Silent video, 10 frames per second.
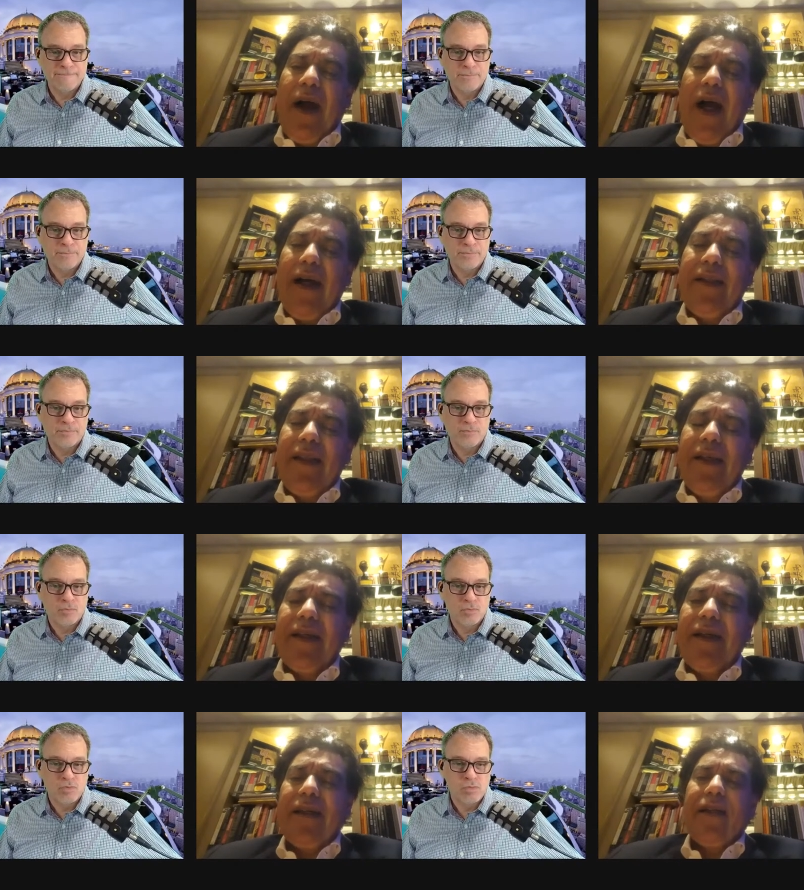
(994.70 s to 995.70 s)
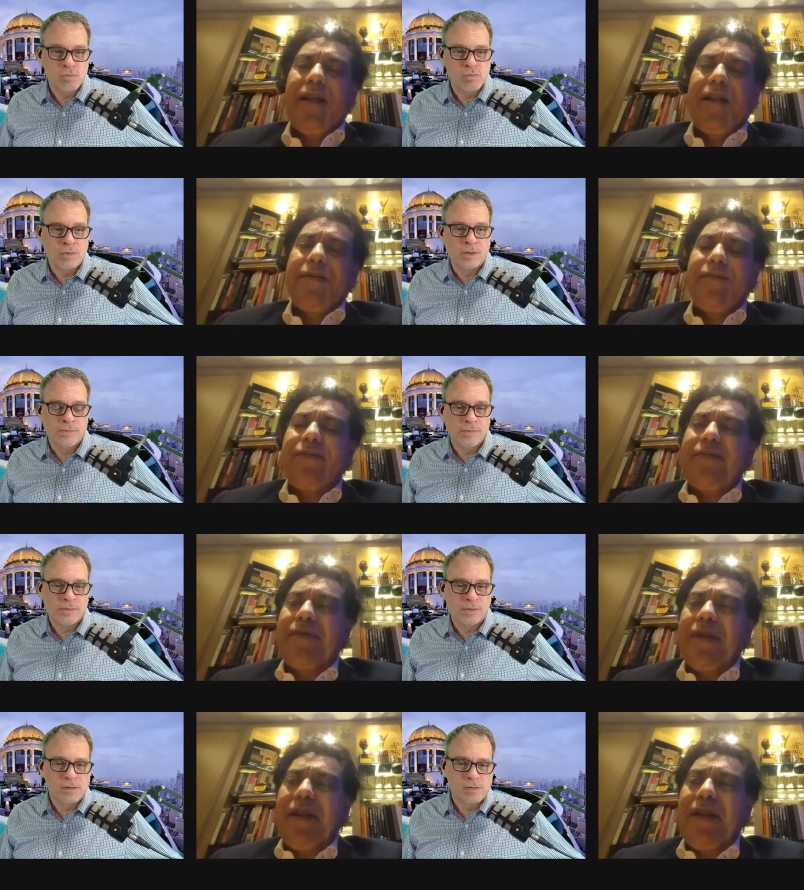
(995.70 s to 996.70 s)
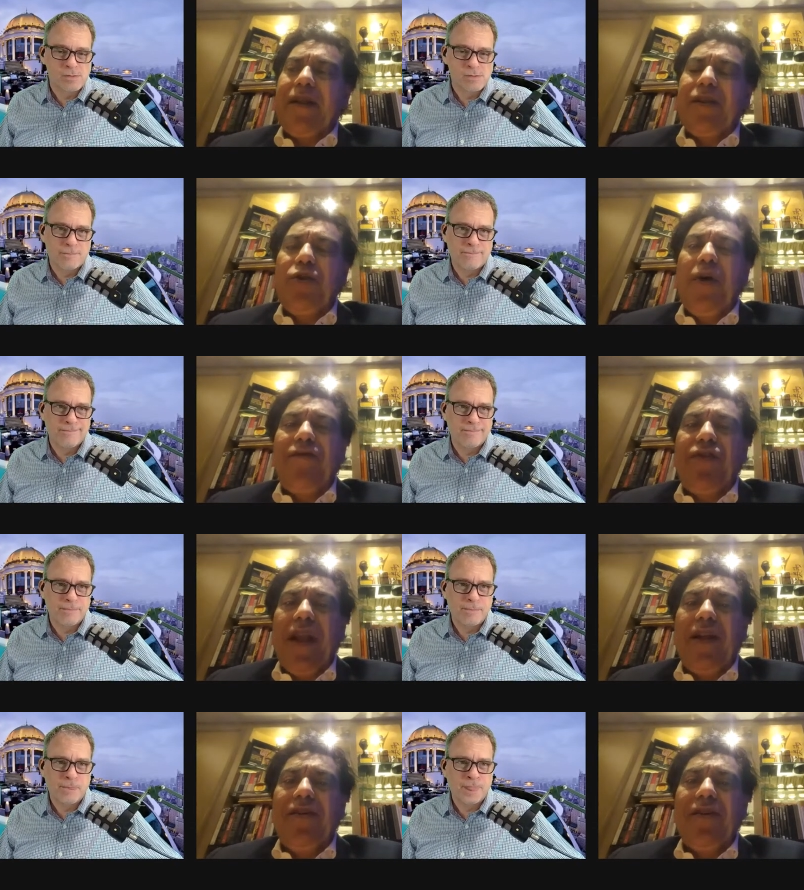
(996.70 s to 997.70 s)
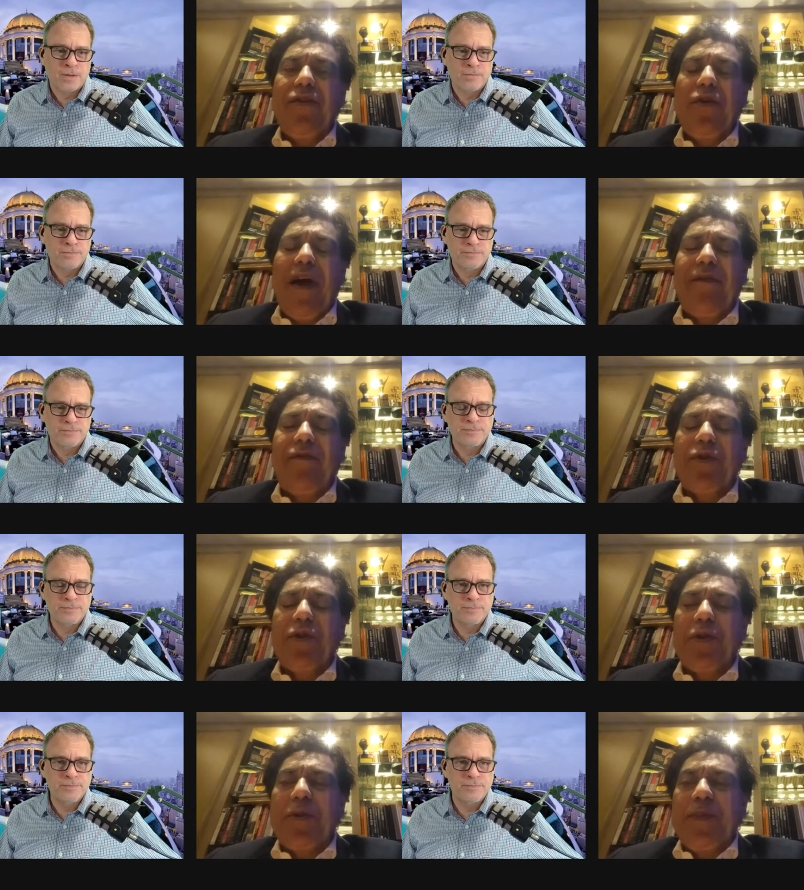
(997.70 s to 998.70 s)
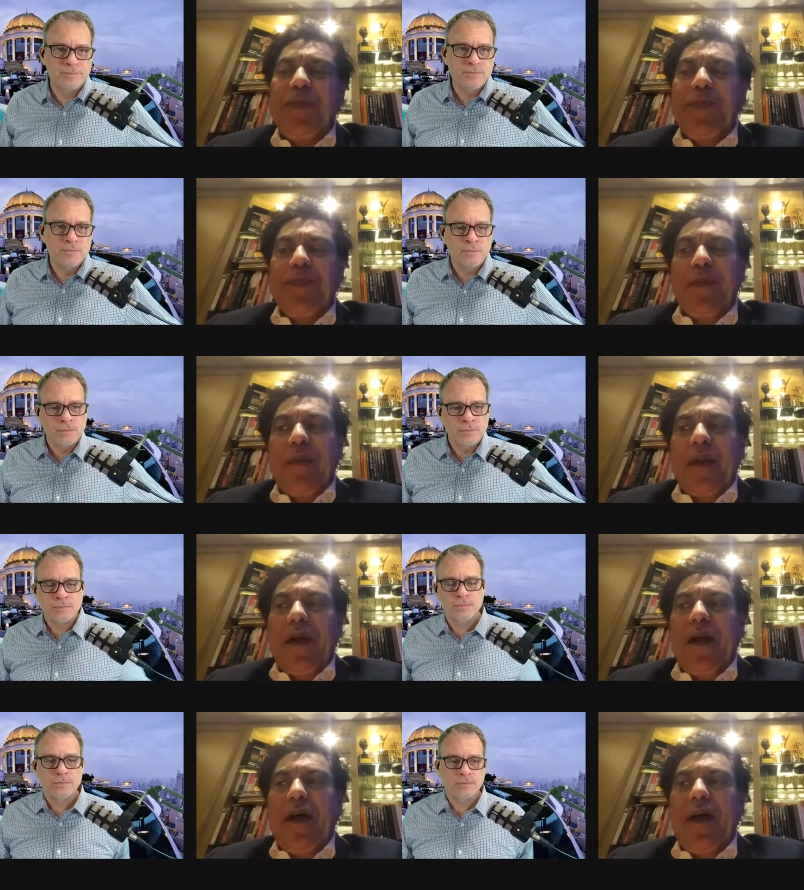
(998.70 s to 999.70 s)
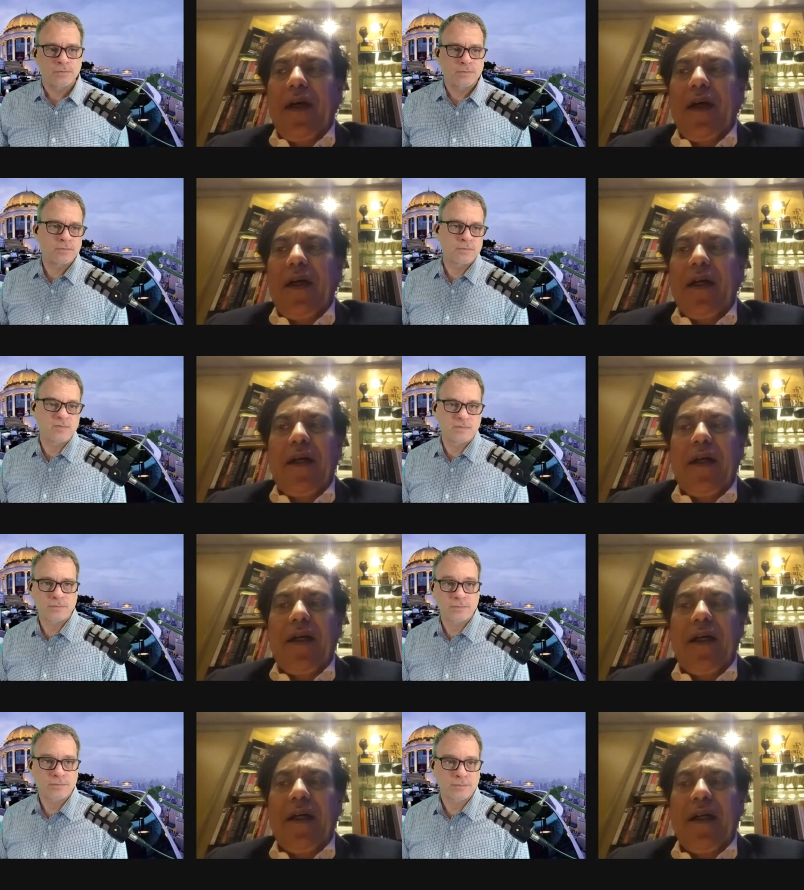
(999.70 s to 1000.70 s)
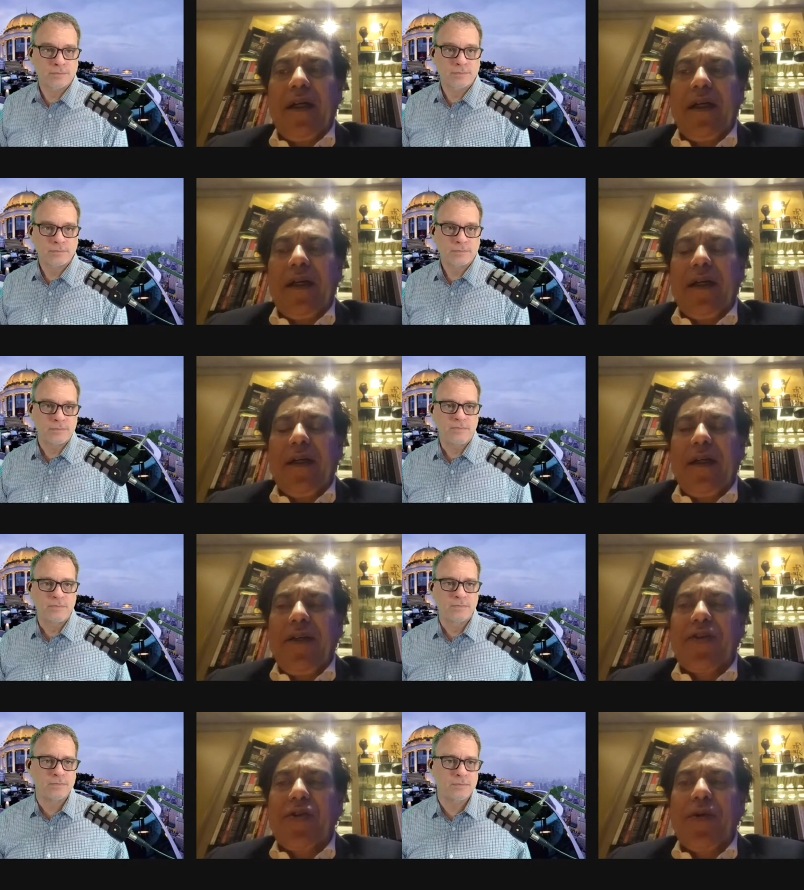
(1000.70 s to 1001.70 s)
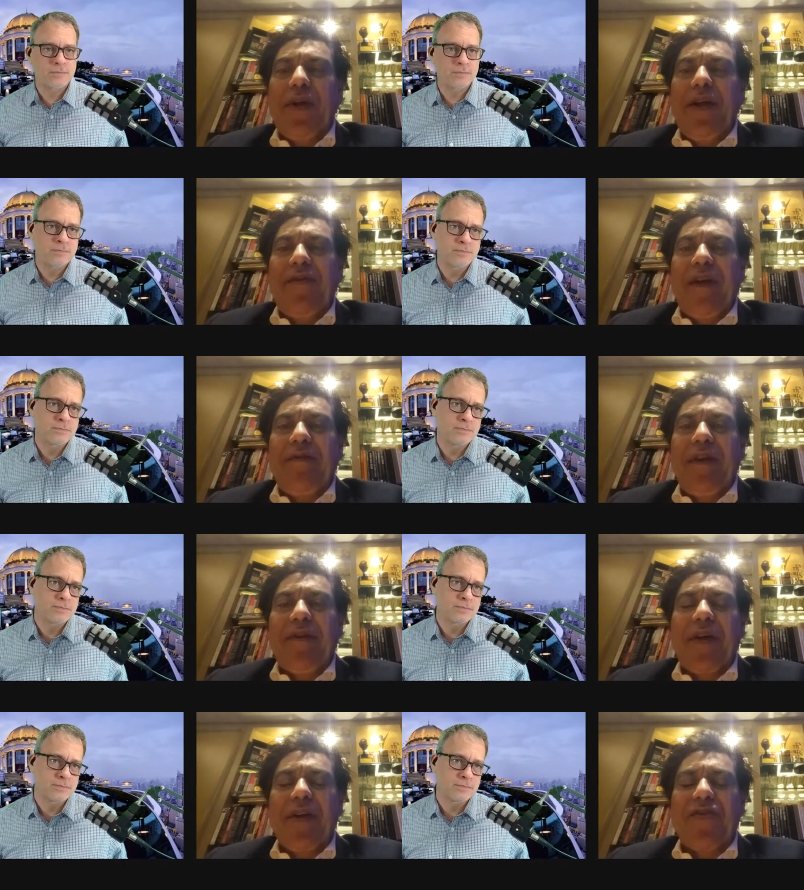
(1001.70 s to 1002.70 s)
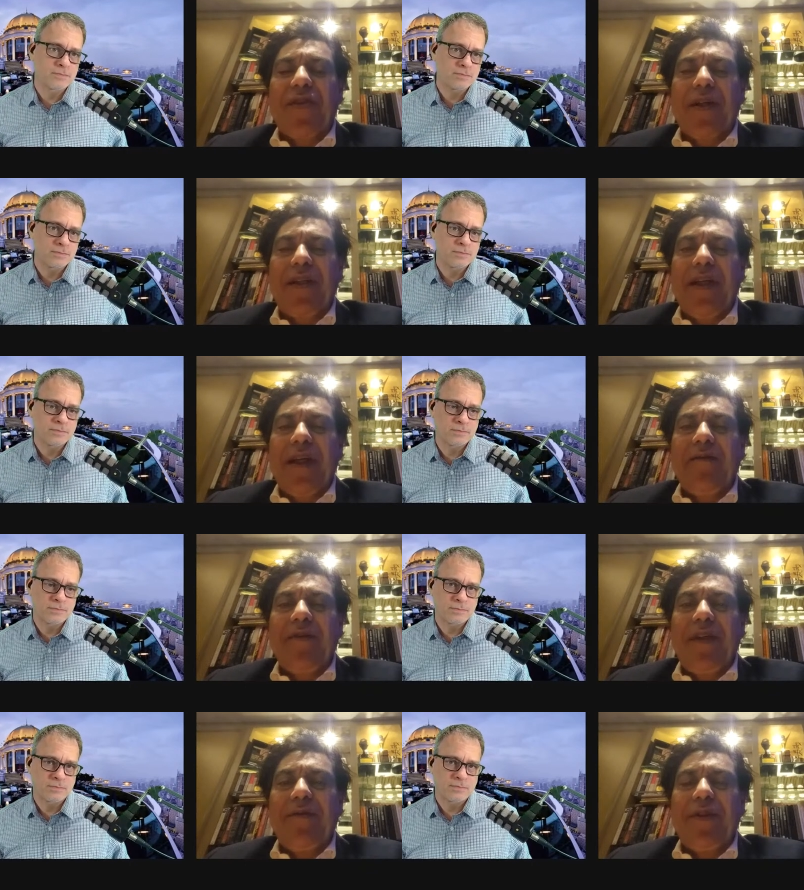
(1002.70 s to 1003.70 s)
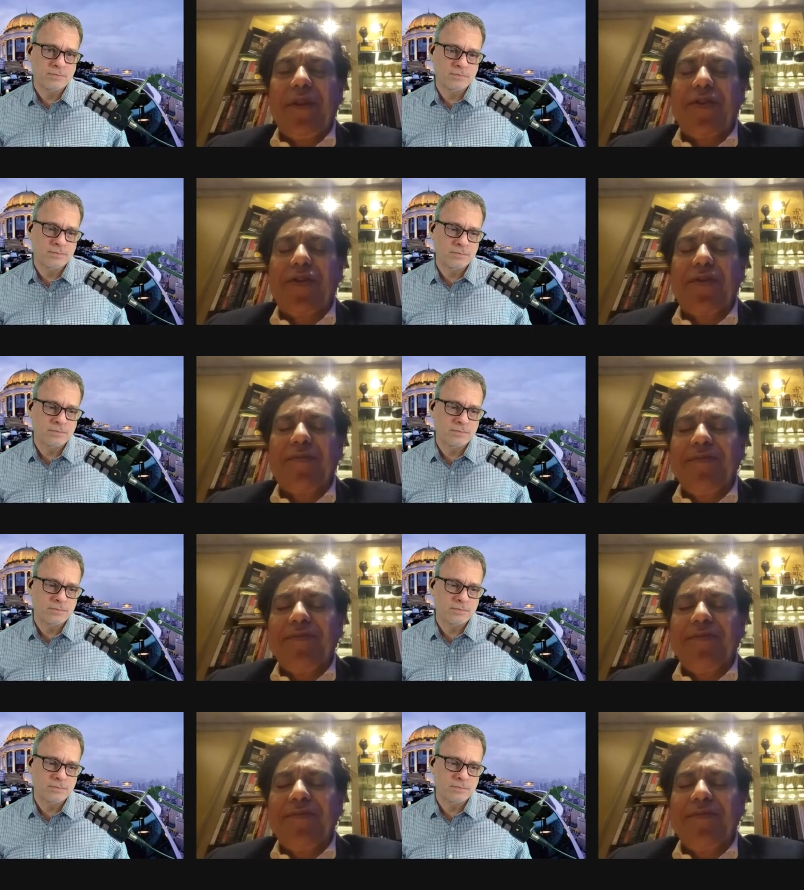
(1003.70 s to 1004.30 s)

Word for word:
Speaker 1: I think uh, uh, uh, you have challenges. You have to. Uh, uh, a story is when we were constructing and we were sh-